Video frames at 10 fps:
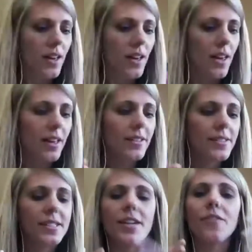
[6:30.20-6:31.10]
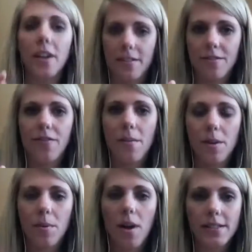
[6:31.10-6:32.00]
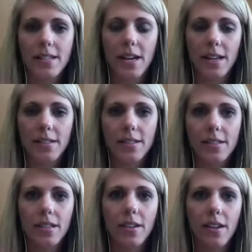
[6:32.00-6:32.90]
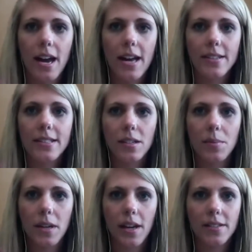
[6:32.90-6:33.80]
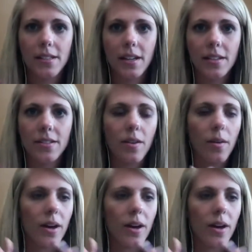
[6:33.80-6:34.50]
is different from the process at CPSE. So, and